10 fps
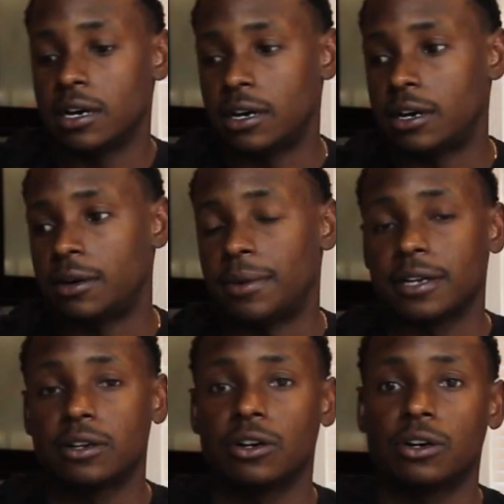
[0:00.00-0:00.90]
I
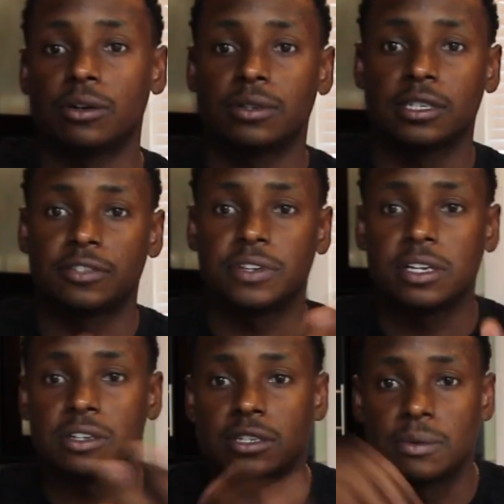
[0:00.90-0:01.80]
know this
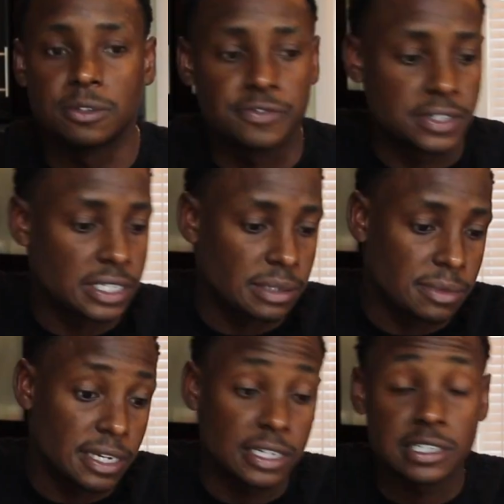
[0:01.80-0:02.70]
video is almost 15
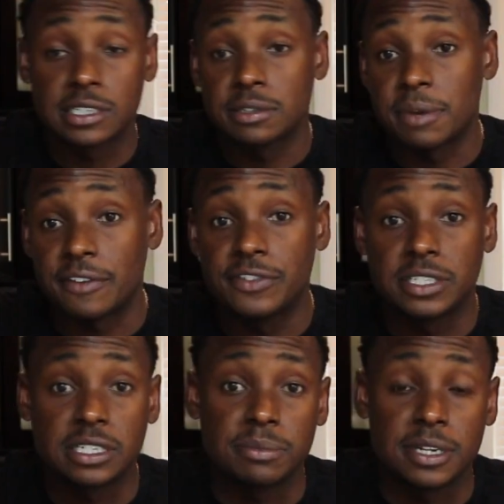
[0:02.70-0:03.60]
minutes. It's about
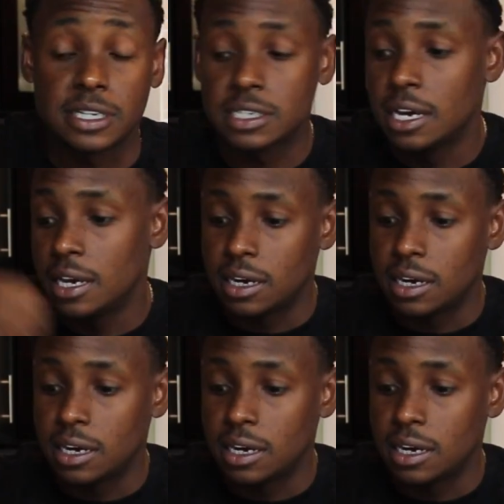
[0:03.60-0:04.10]
15 minutes.